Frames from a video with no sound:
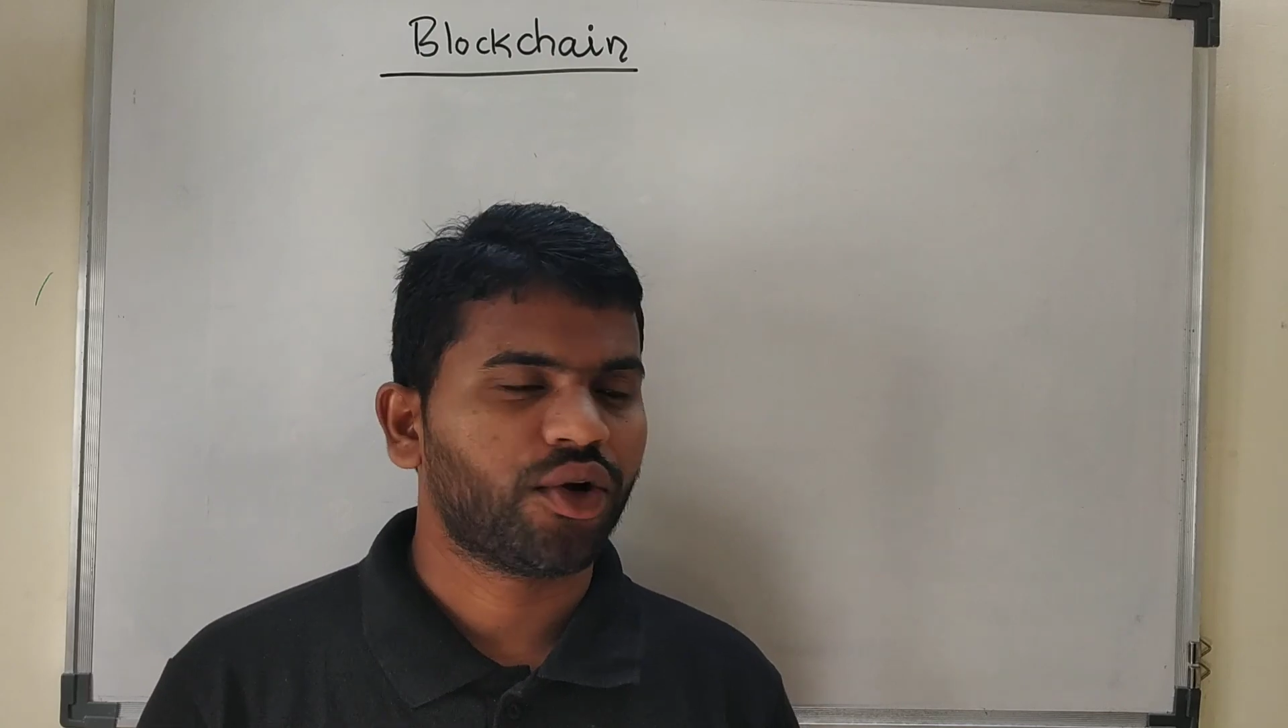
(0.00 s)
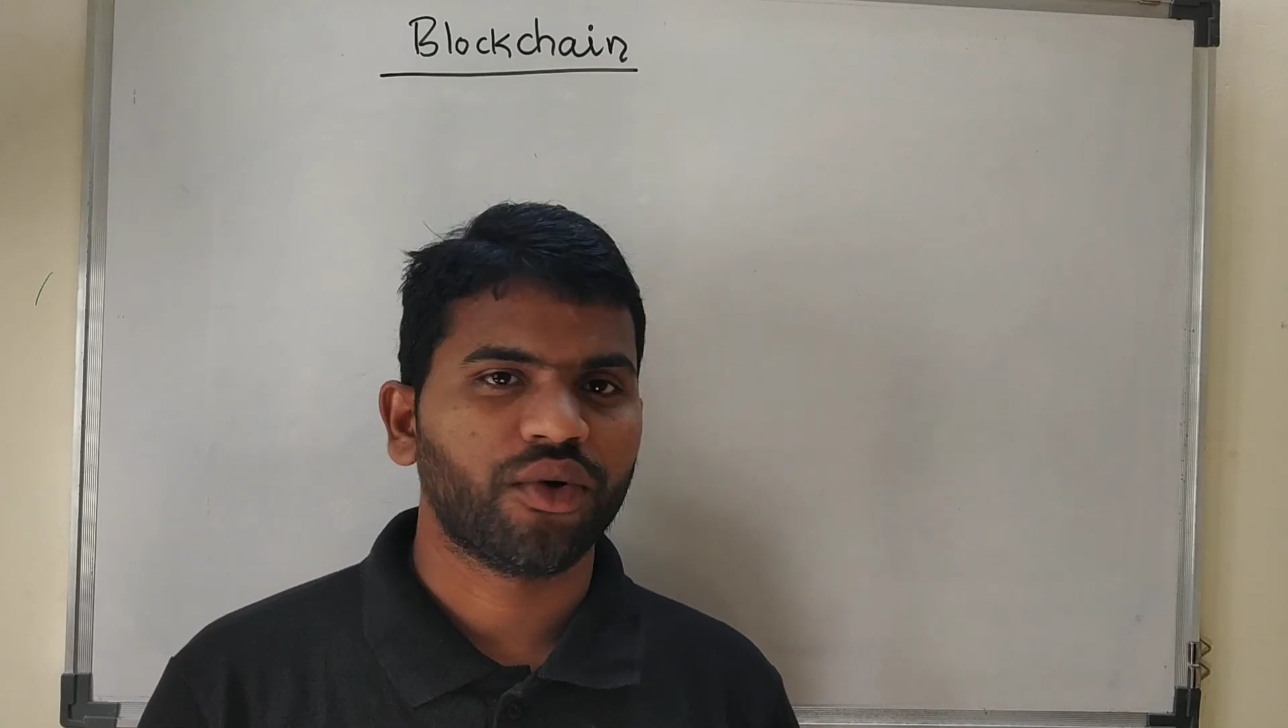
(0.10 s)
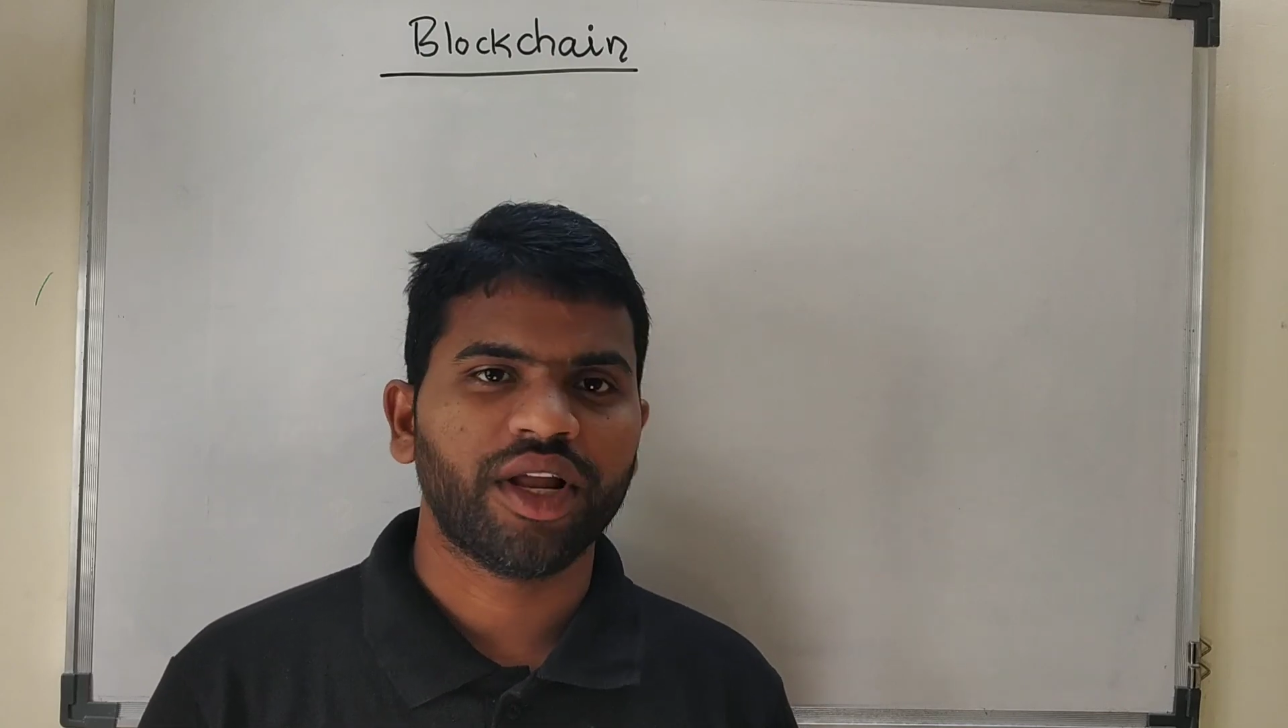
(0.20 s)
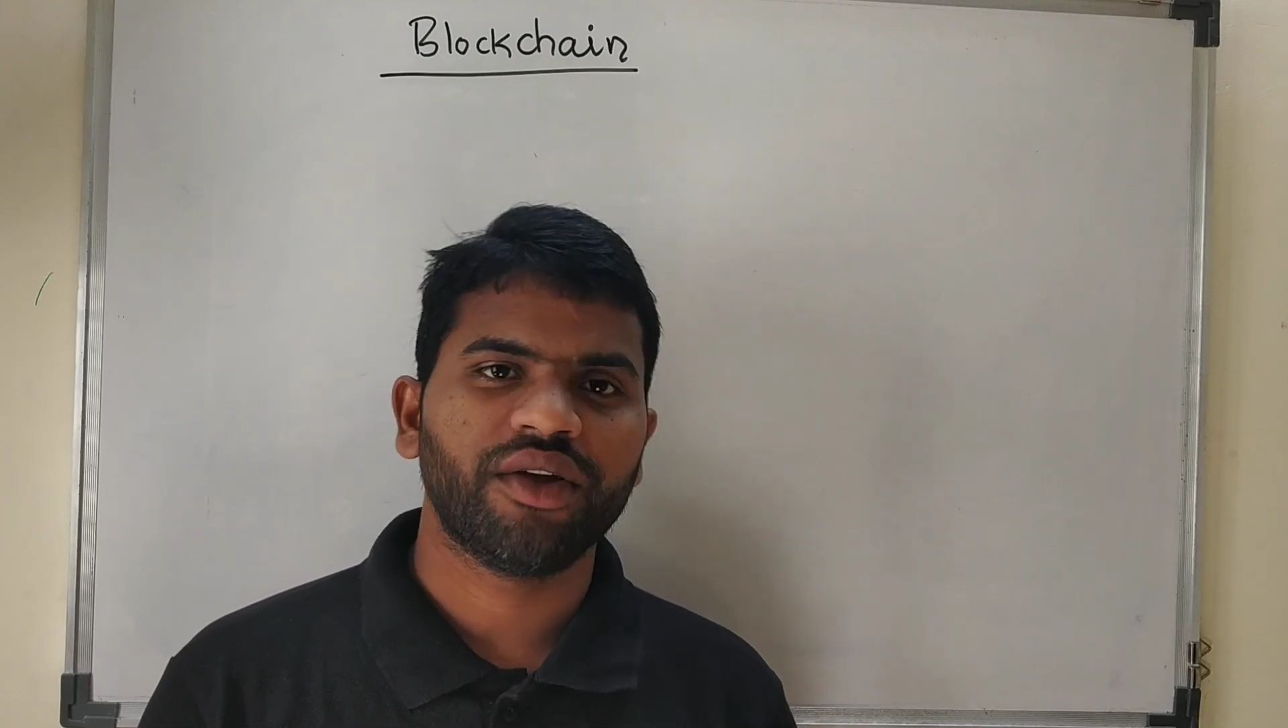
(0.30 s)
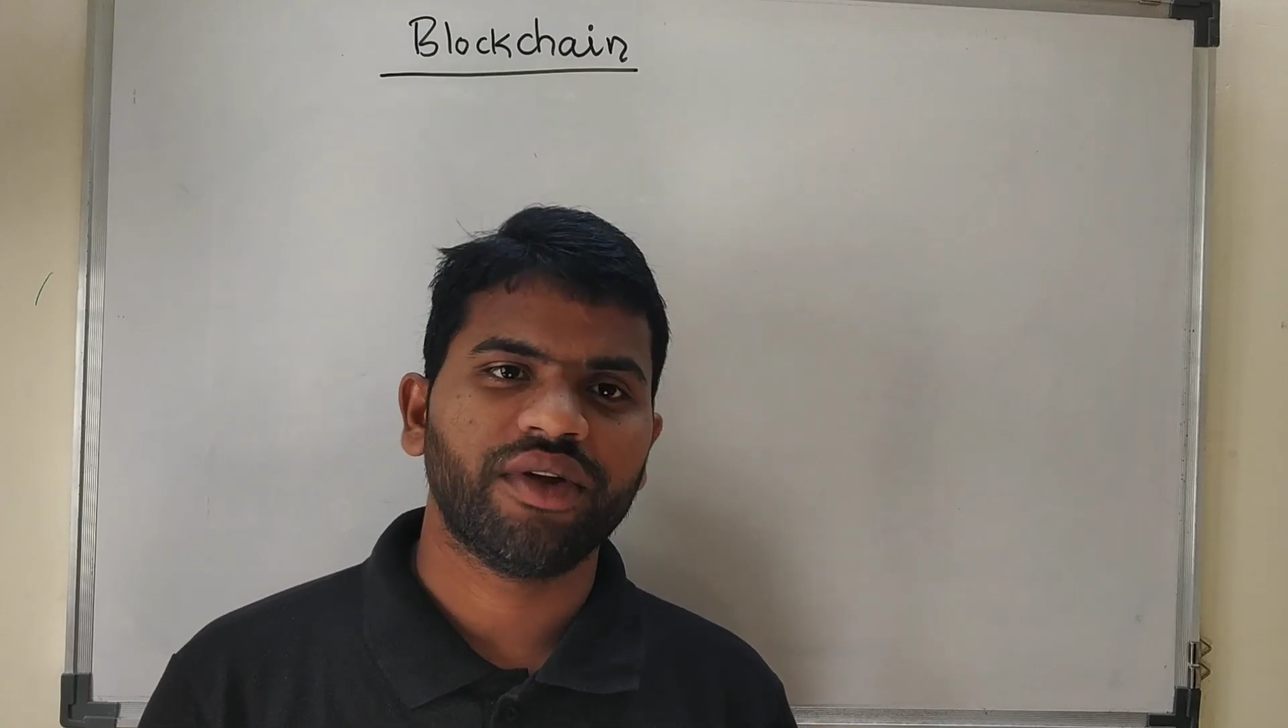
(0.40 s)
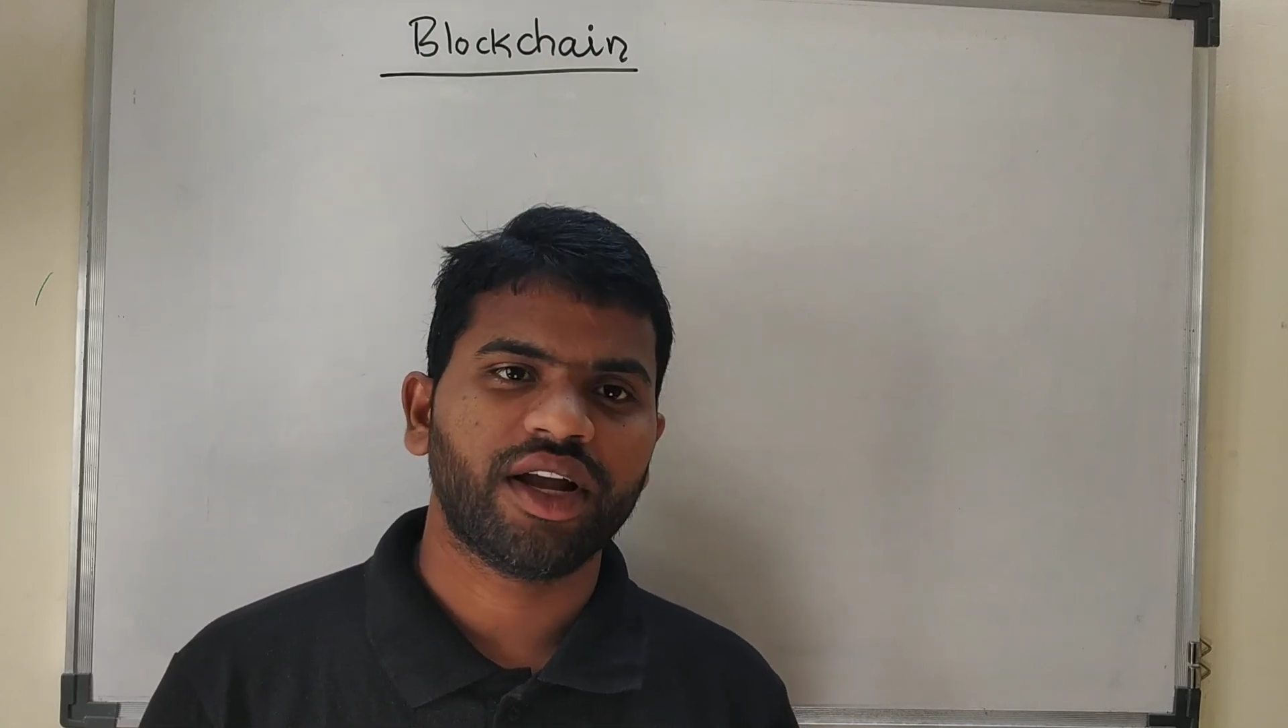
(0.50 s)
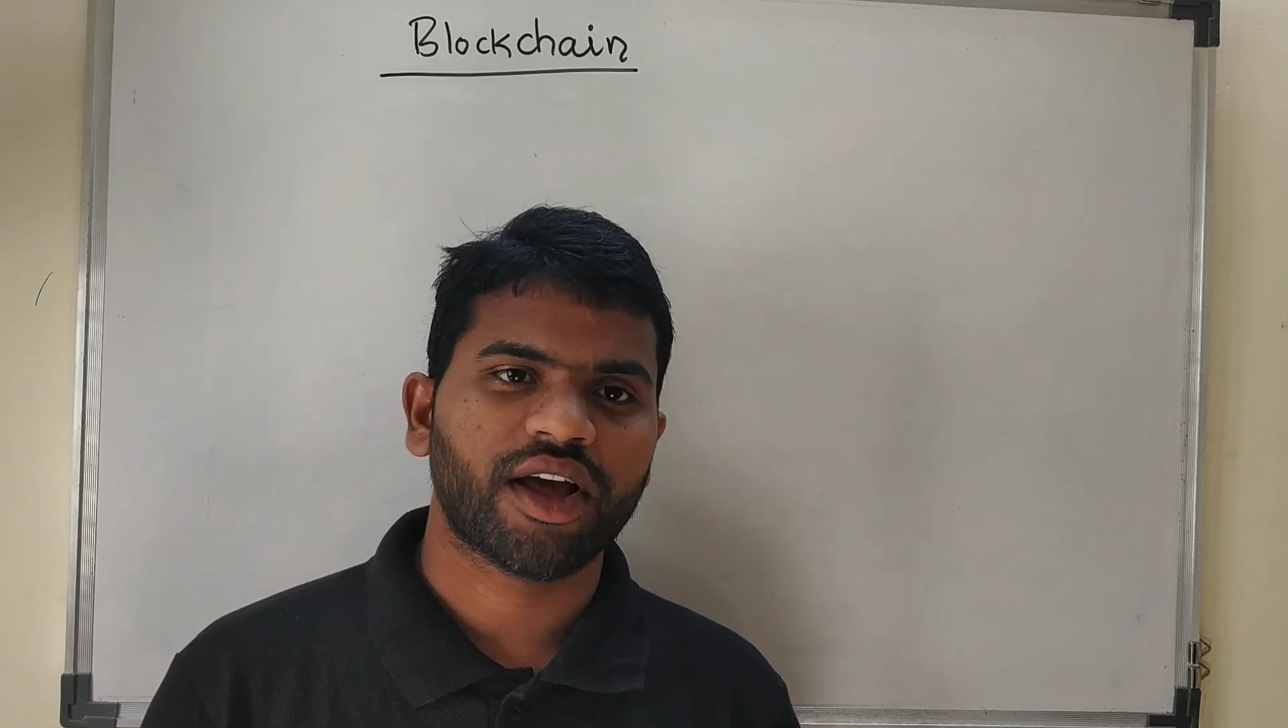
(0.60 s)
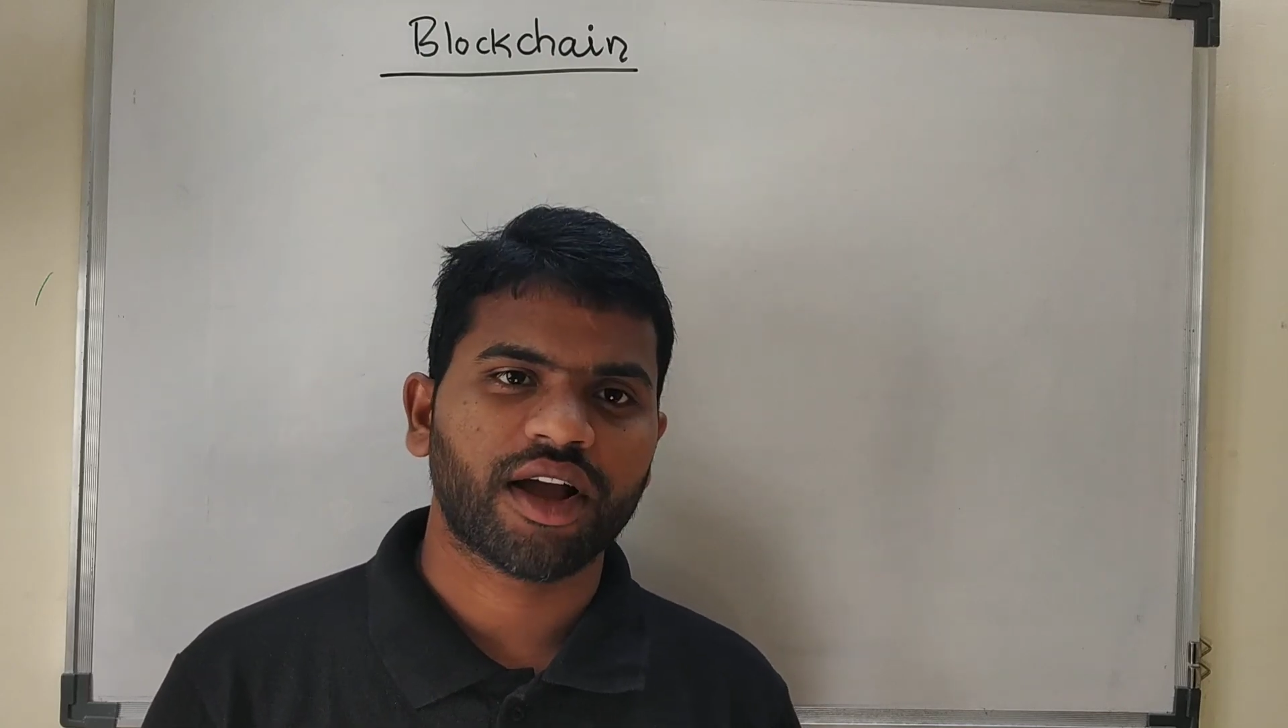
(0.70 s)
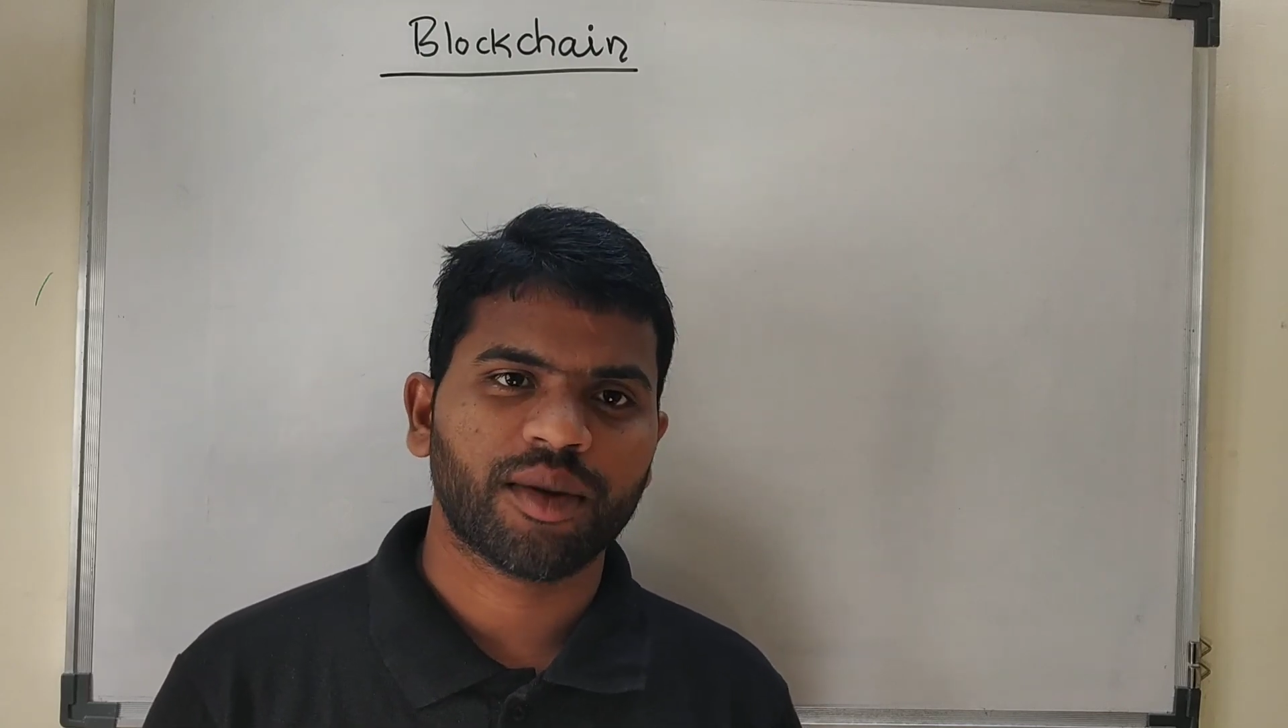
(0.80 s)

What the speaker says: today we will talk